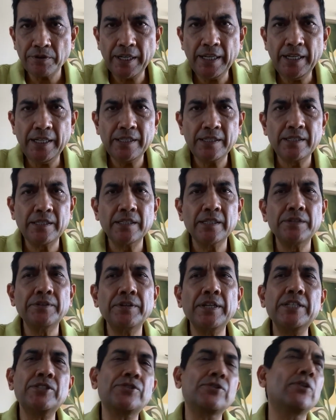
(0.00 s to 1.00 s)
Right, uh,
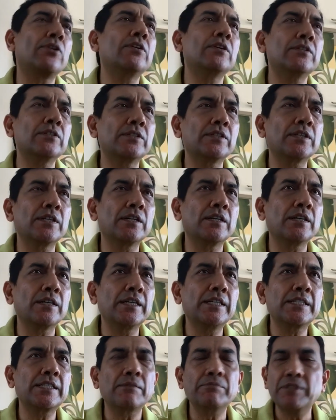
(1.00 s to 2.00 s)
restaurants uh,
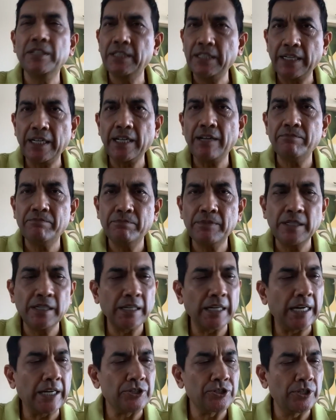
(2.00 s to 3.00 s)
is something that I'm uh,
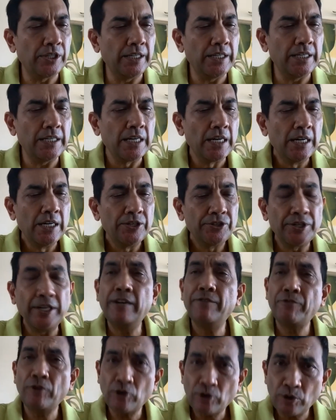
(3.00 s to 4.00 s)
actually
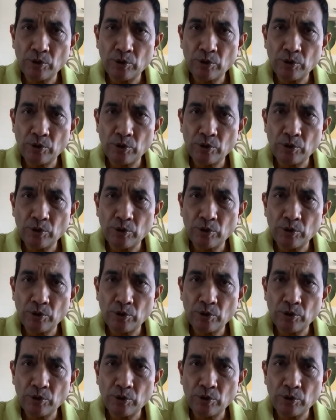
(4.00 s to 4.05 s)
trained for.